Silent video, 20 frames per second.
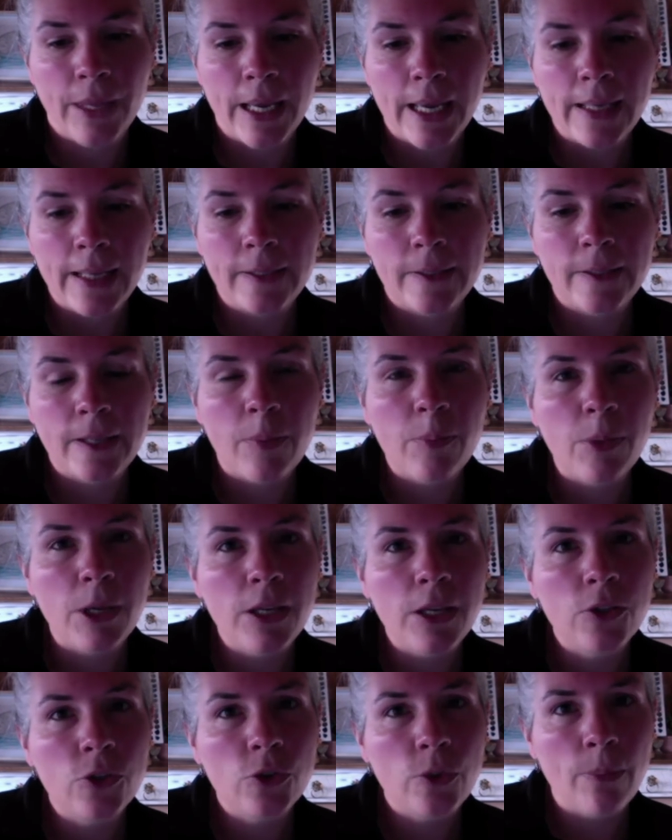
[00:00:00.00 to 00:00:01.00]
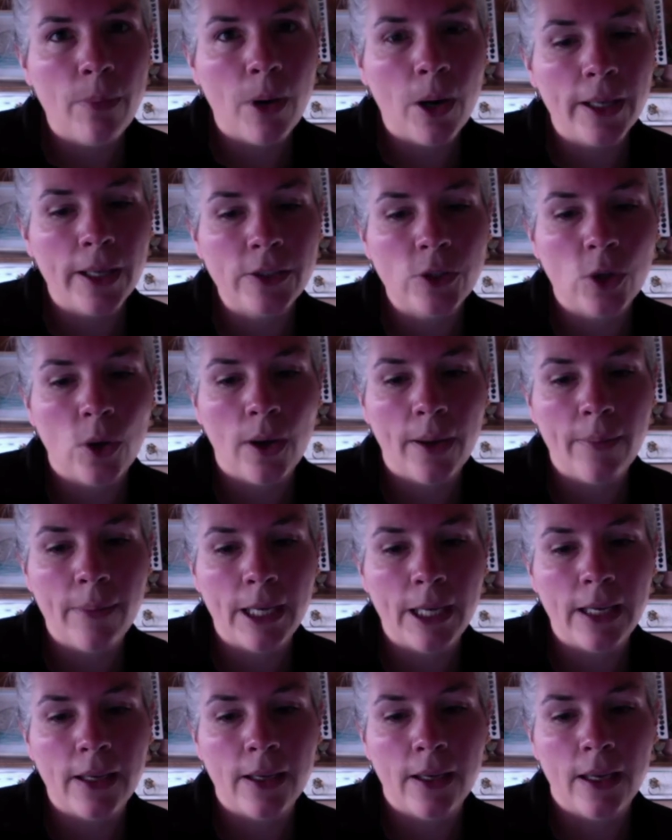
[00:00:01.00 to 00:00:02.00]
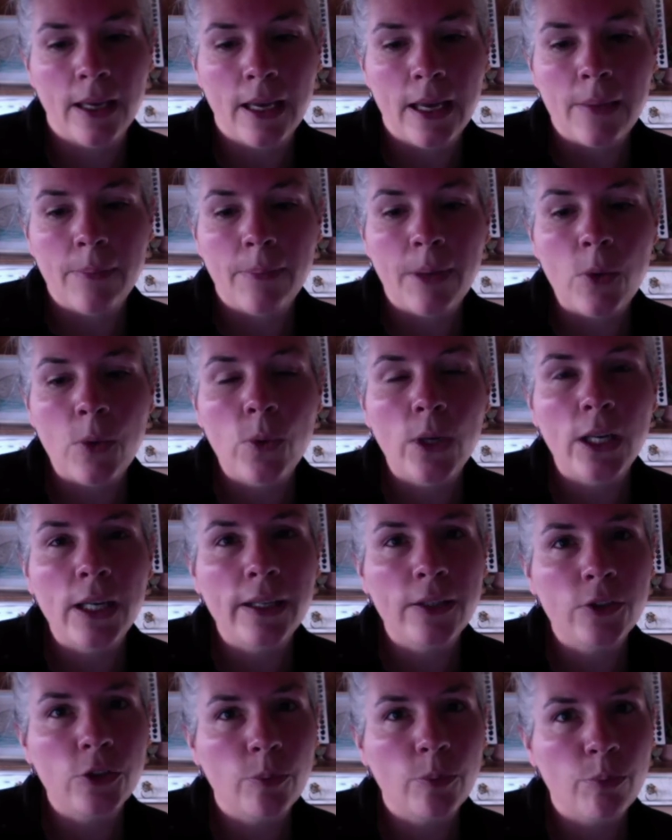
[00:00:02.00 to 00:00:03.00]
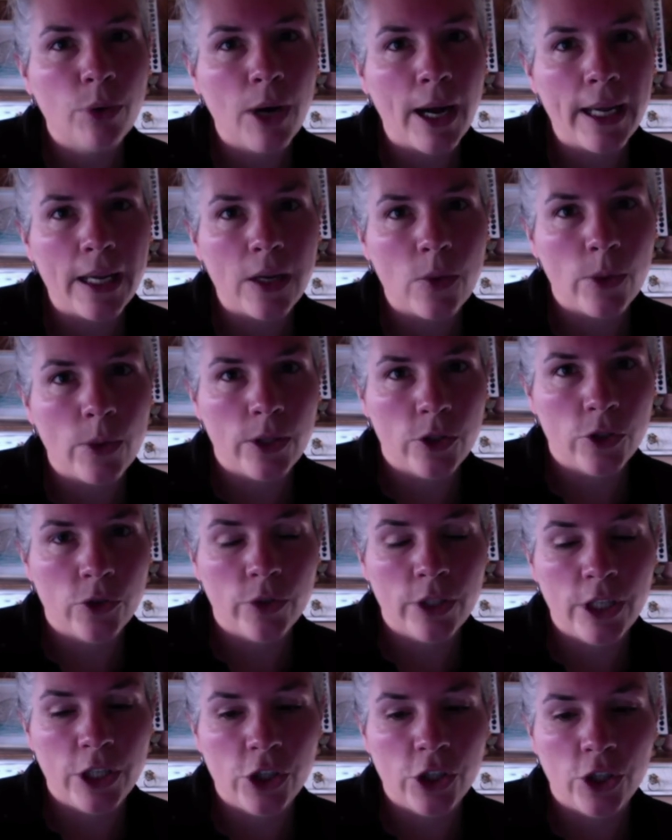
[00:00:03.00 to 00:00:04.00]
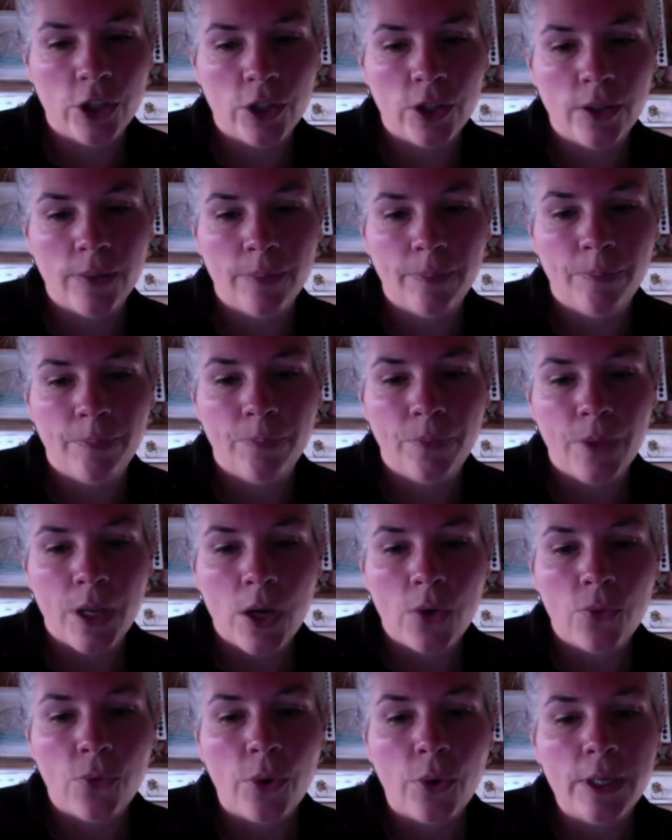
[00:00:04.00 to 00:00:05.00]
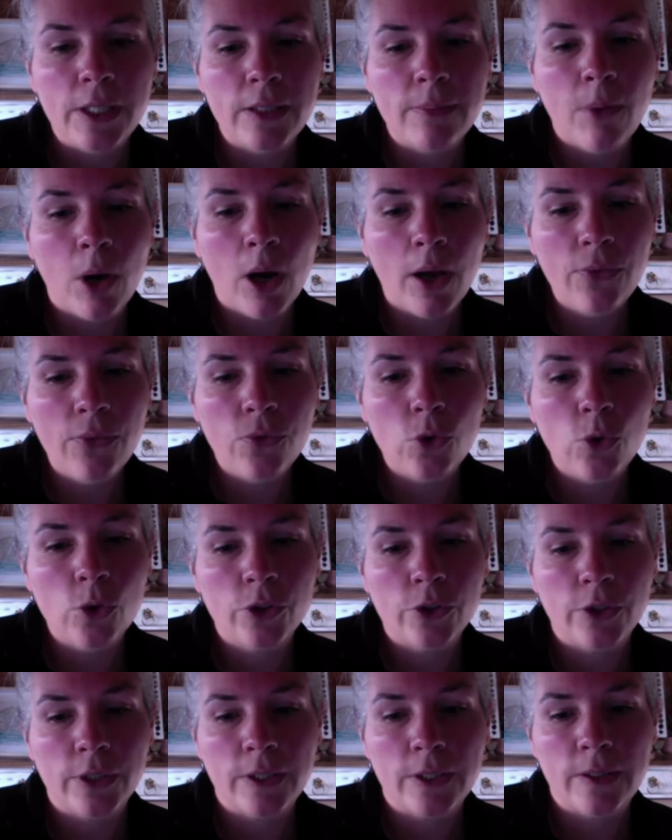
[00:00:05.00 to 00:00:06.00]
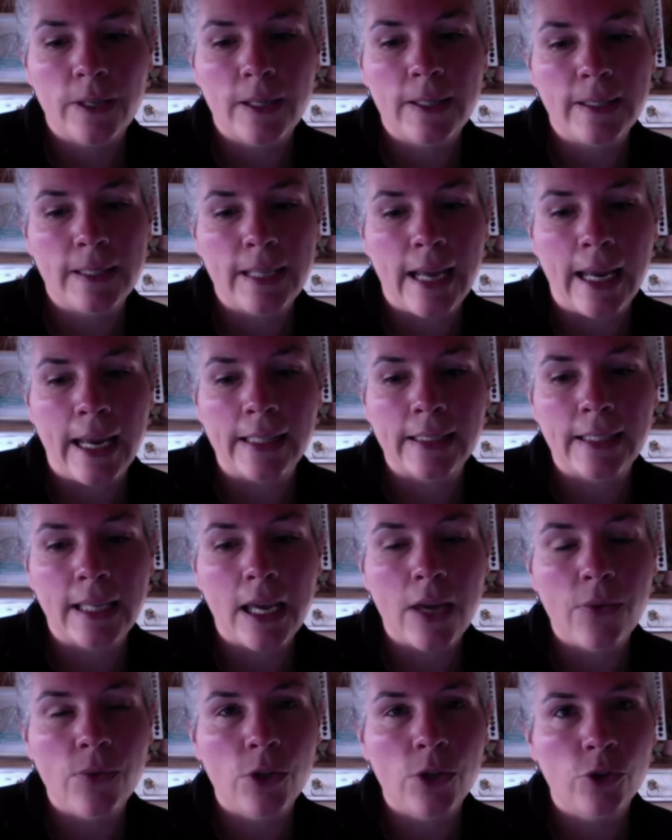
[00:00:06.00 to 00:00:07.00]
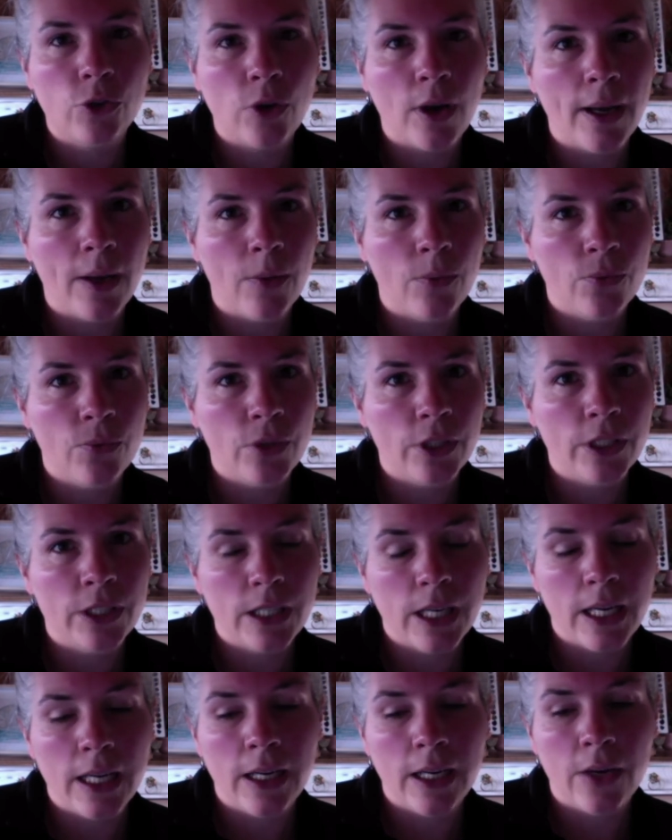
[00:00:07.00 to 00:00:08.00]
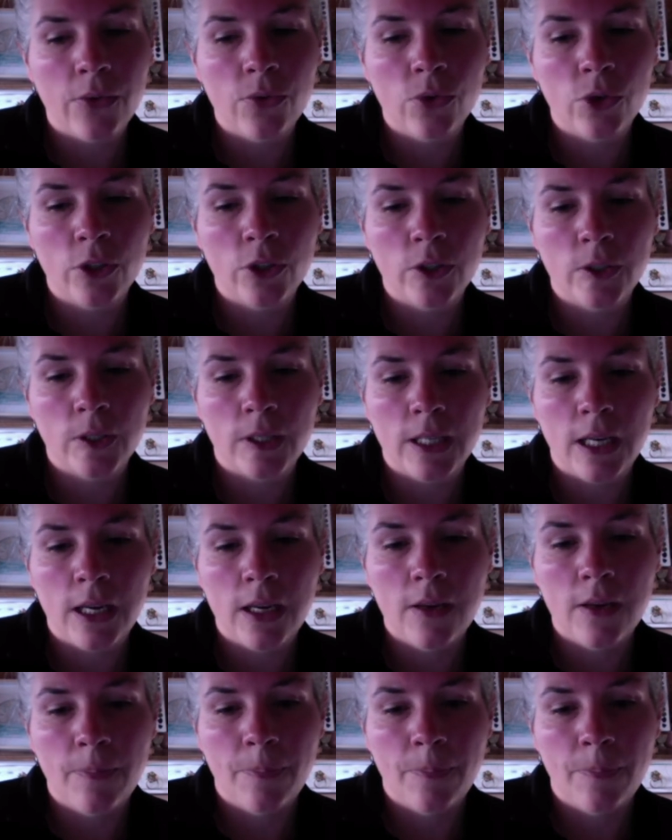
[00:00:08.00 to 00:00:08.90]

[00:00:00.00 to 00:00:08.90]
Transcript: Step into my timing. Be willing to break with tradition, for it is my fortress that stands ever triumphant in adversity.